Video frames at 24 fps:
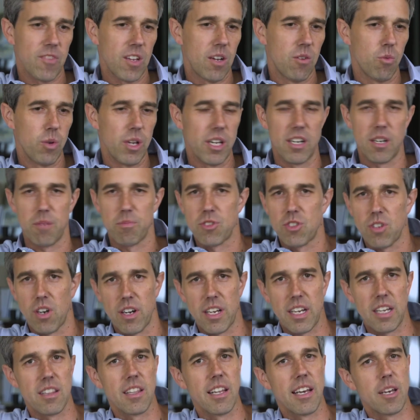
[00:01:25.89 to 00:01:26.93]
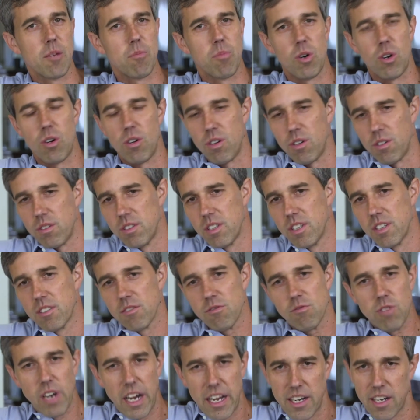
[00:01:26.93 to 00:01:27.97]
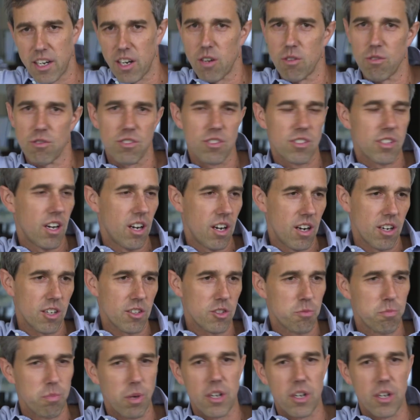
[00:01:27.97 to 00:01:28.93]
and we ended up starting a label, writing our own songs,